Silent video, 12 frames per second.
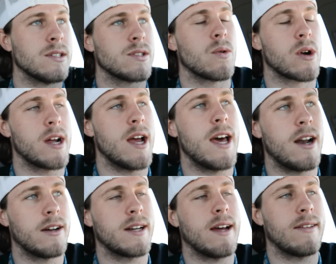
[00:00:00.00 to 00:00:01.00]
So we're gonna head
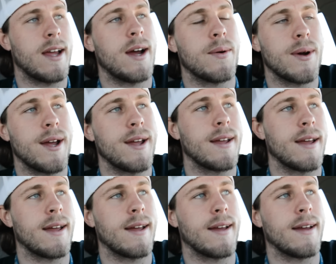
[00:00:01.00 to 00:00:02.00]
on down that way
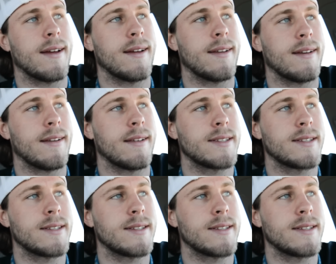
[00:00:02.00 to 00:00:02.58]
and